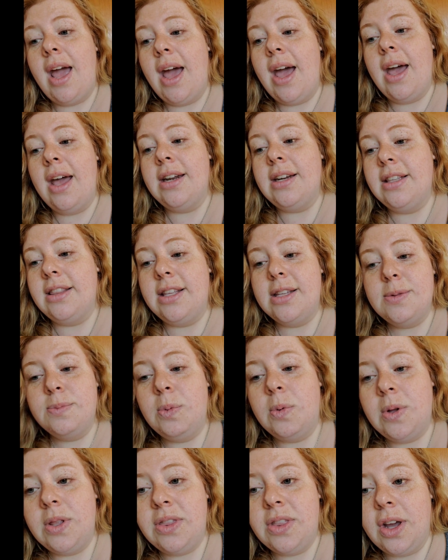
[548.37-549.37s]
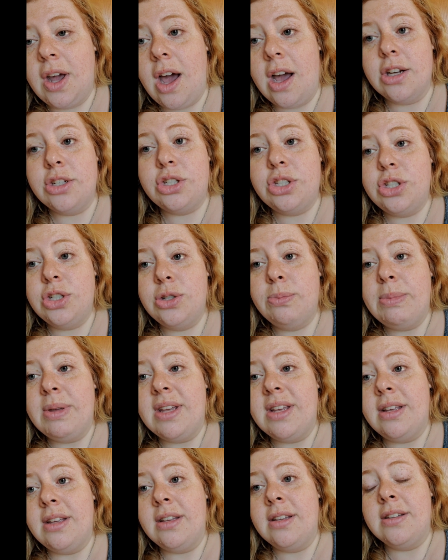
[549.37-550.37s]
and at this point the costume
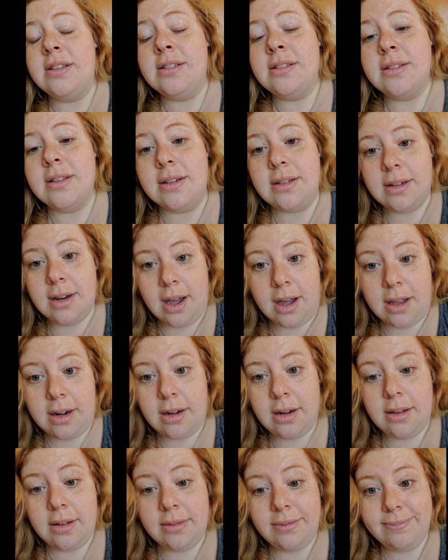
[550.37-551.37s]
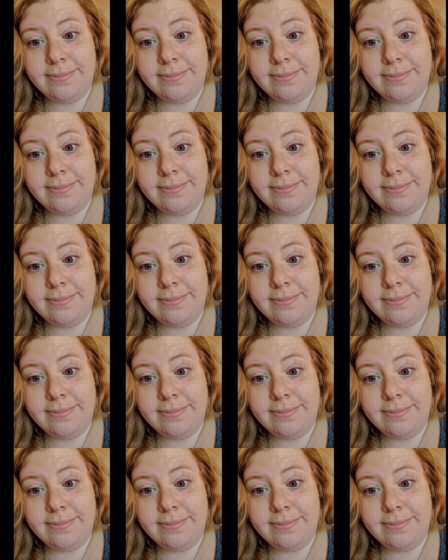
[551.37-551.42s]
is done.